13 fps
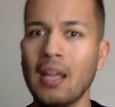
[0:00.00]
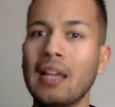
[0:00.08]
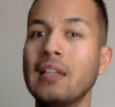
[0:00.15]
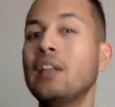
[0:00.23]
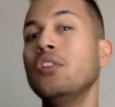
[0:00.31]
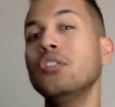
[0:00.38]

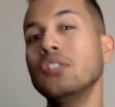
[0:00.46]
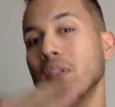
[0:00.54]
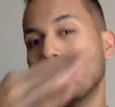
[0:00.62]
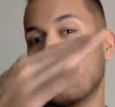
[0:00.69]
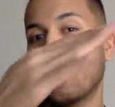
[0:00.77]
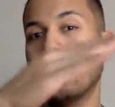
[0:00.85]
and they
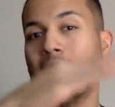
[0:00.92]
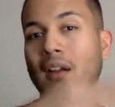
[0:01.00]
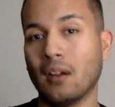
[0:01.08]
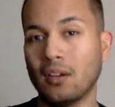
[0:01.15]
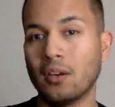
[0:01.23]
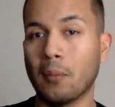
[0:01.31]
usually buy it
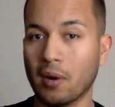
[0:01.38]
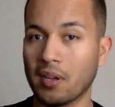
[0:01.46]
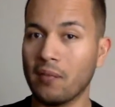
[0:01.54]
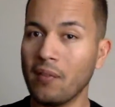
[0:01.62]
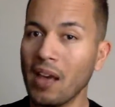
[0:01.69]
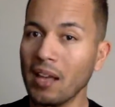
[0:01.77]
under
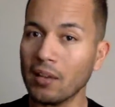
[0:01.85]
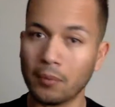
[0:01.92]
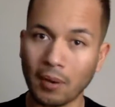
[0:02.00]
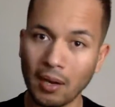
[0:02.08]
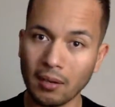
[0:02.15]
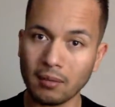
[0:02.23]
market value,
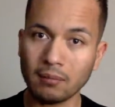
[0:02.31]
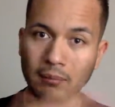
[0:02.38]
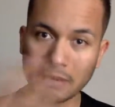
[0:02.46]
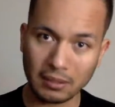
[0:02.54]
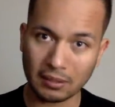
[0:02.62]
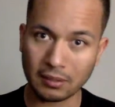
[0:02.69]
right?
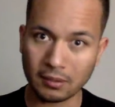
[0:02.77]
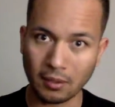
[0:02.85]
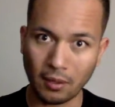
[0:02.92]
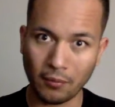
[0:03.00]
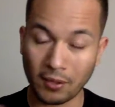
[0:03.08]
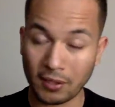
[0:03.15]
Because
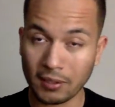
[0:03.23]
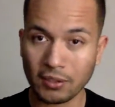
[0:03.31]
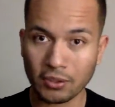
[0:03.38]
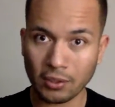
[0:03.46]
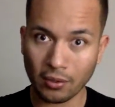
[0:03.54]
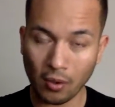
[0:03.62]
of the
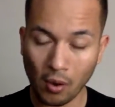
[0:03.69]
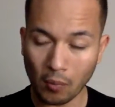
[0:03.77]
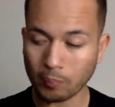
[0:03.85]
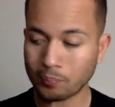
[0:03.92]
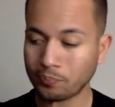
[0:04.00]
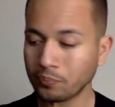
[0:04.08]
condition of the
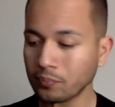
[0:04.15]
home.